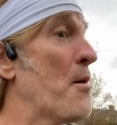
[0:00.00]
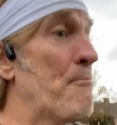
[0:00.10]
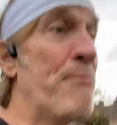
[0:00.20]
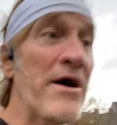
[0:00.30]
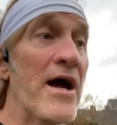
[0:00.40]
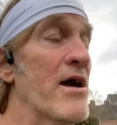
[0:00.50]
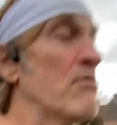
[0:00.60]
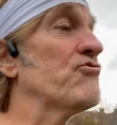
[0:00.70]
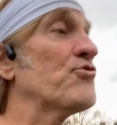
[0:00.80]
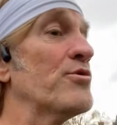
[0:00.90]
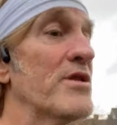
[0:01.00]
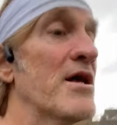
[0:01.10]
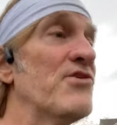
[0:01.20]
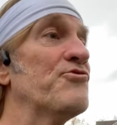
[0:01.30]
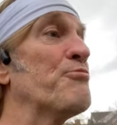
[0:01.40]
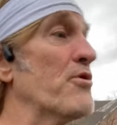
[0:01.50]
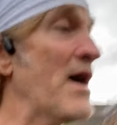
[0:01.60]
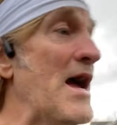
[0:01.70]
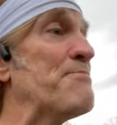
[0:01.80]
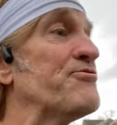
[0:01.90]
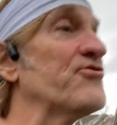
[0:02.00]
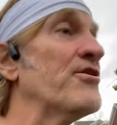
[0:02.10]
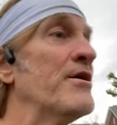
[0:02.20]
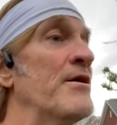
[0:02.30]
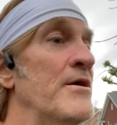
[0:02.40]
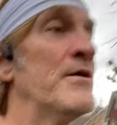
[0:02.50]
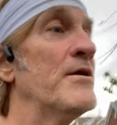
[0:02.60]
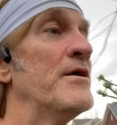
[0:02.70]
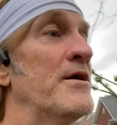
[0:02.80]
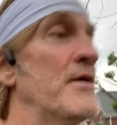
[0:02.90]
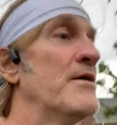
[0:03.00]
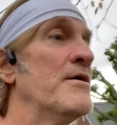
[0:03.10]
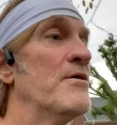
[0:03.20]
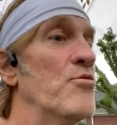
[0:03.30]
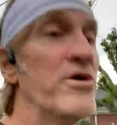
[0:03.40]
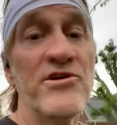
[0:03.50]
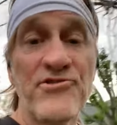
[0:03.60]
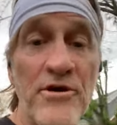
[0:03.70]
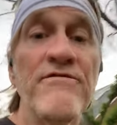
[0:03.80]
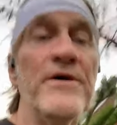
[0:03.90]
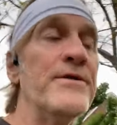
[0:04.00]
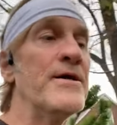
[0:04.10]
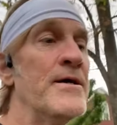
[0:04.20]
But I also realized perhaps we deserve it